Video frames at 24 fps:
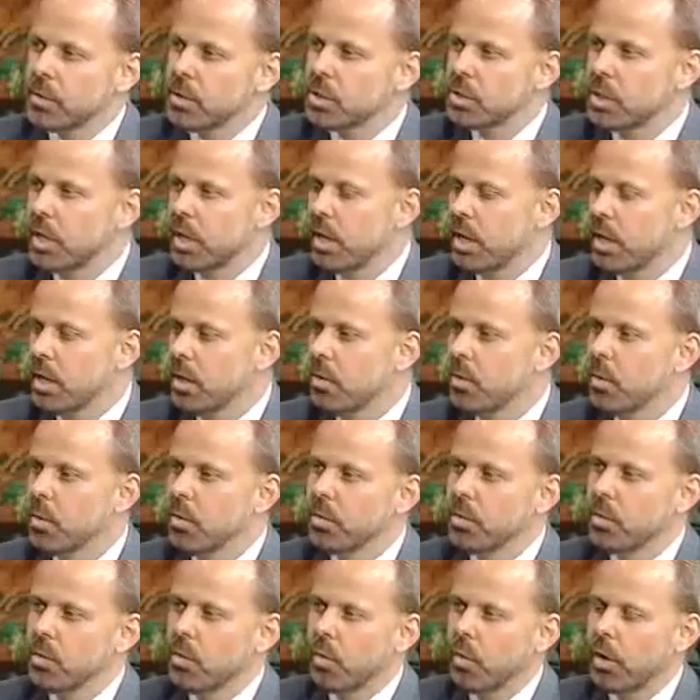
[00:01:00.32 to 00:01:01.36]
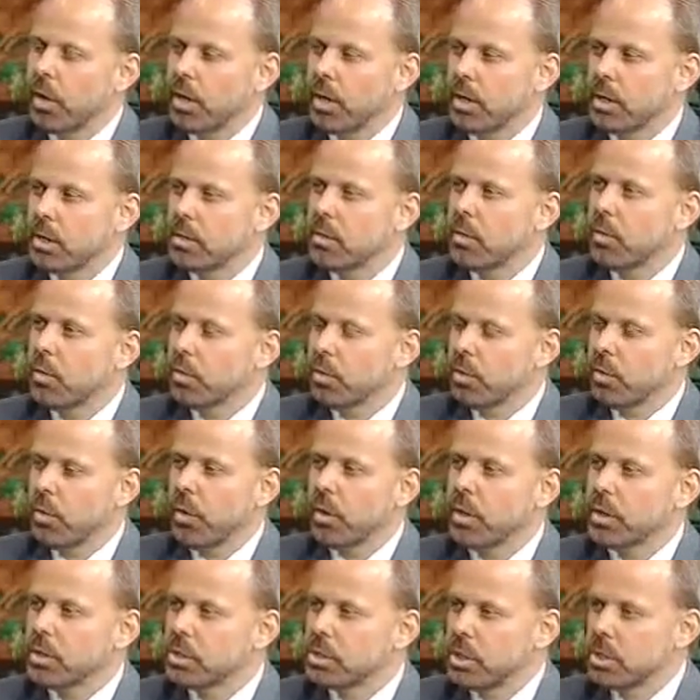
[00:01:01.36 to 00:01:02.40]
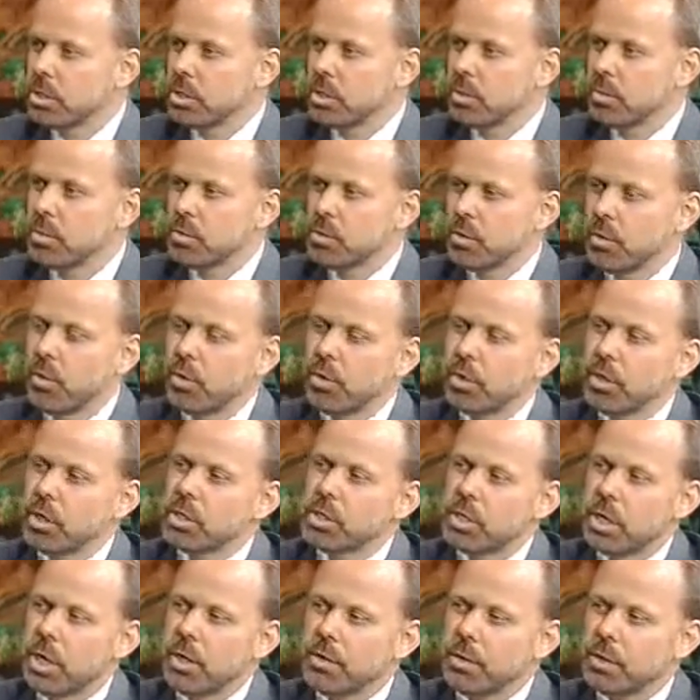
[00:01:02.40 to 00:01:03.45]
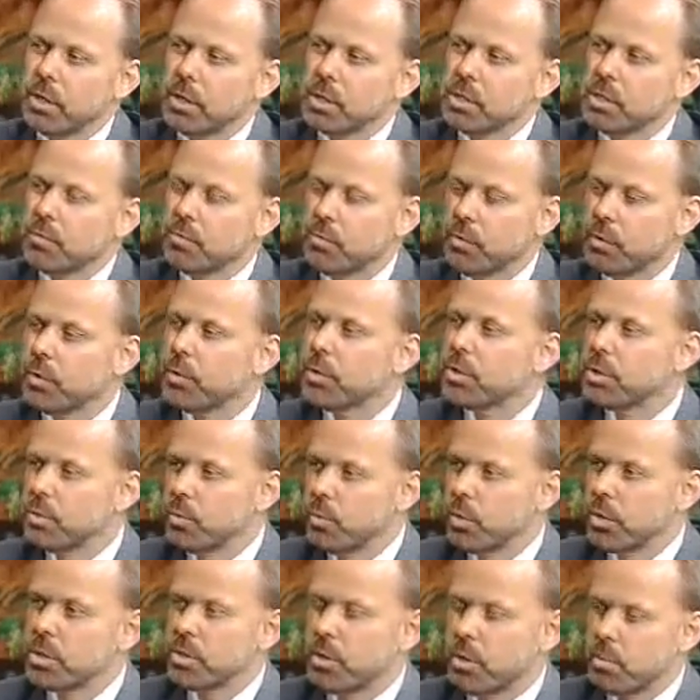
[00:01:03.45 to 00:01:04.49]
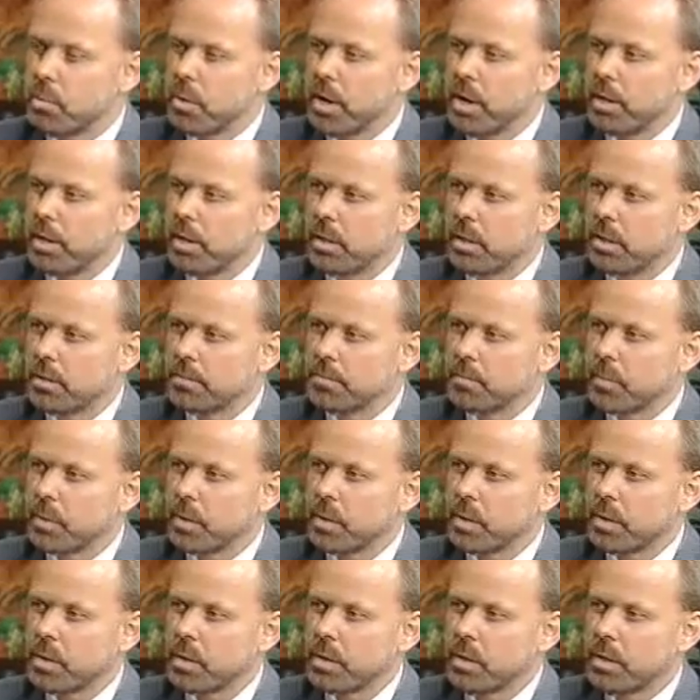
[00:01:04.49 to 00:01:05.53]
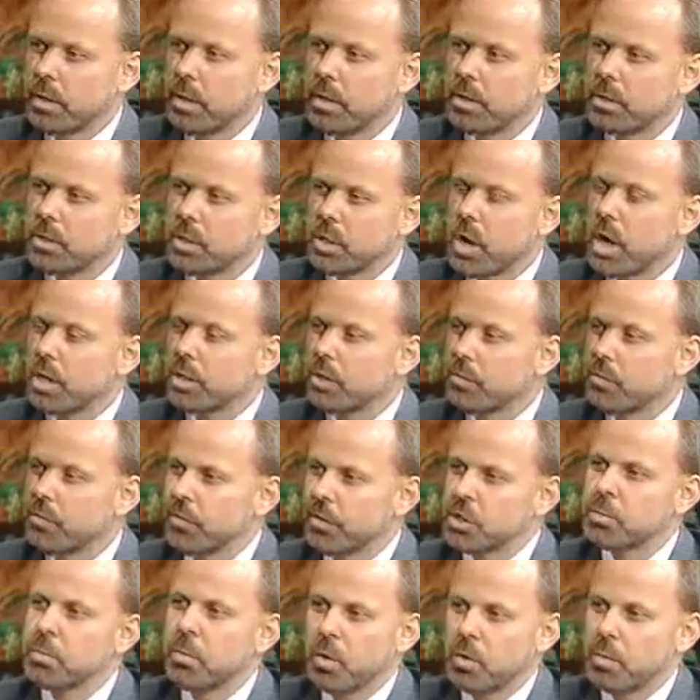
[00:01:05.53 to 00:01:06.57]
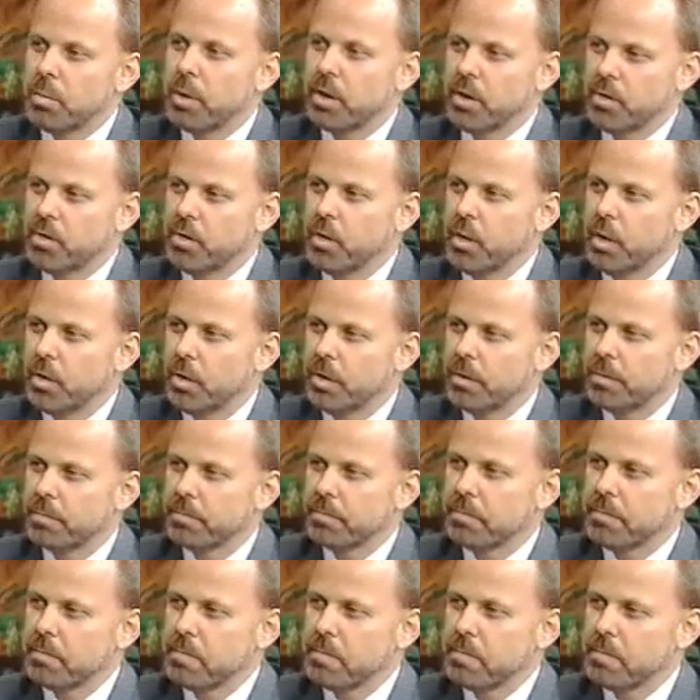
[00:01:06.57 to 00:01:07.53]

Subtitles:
that the cell or the organ systems are only as healthy as the fluids in which they're bathed in. It's called the fishbowl metaphor.